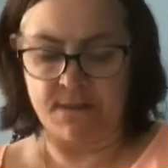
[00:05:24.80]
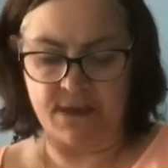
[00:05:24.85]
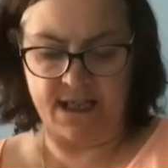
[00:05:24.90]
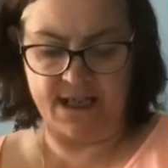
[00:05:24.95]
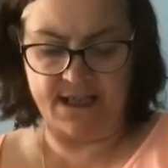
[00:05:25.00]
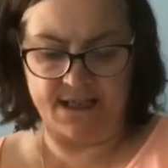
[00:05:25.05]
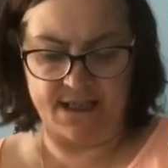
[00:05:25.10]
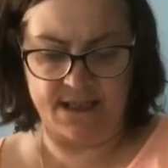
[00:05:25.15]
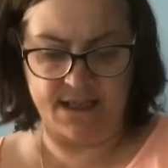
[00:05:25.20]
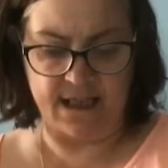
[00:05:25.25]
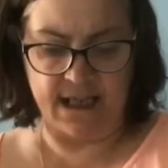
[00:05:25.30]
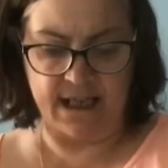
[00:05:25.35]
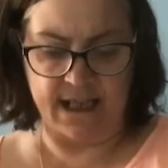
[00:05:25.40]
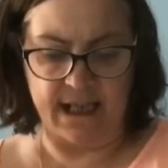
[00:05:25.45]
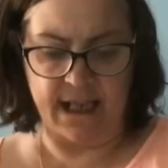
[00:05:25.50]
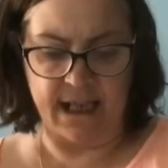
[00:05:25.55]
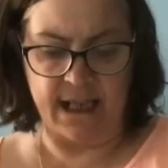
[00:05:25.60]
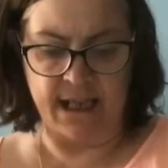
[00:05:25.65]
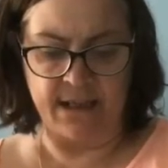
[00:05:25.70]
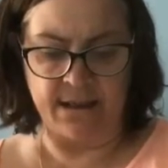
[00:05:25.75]
This
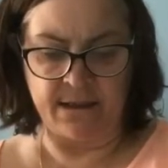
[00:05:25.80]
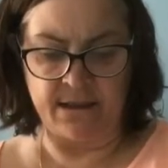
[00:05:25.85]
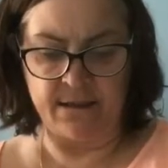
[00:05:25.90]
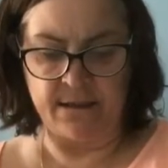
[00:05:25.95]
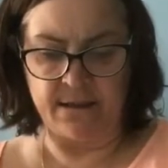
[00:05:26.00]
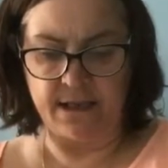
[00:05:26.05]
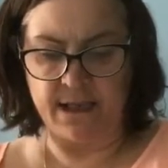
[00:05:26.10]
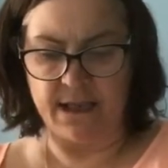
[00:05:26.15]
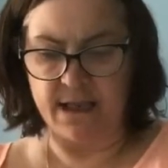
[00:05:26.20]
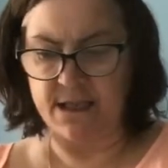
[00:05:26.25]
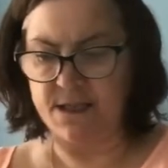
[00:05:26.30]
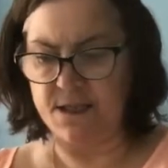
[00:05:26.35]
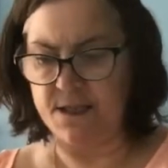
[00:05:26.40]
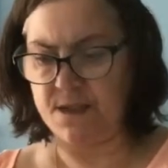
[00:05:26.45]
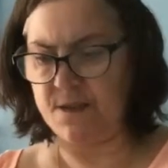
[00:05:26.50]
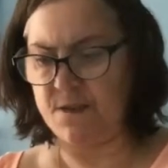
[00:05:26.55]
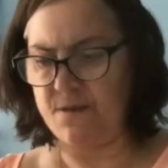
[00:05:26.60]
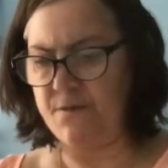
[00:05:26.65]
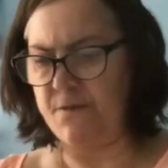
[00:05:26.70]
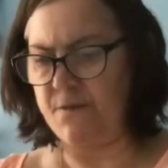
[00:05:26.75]
again
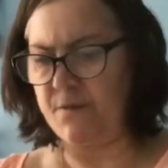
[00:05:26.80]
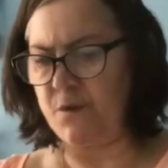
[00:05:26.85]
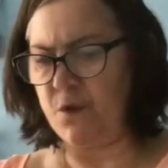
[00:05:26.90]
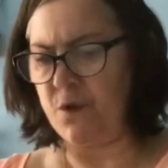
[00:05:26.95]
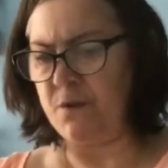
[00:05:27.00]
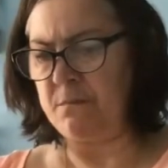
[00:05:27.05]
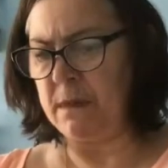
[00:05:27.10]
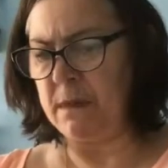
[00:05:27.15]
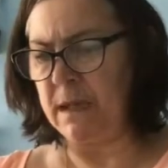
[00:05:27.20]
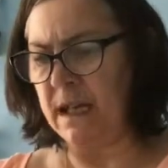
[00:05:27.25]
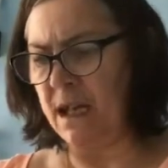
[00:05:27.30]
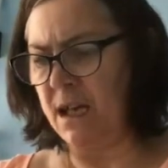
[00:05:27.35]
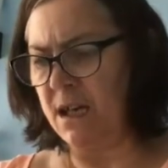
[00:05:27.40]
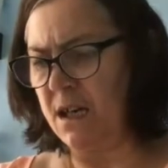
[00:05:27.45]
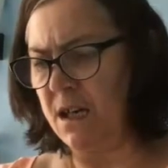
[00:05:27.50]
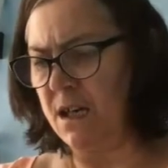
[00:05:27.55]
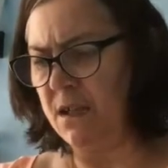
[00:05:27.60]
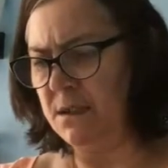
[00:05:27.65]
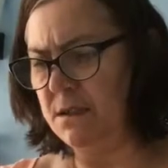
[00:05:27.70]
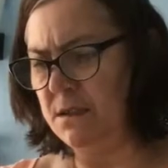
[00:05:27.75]
is for my
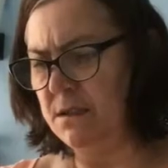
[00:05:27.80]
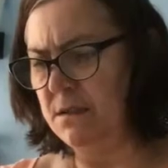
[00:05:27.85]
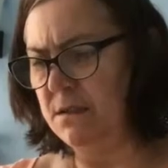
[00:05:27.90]
car.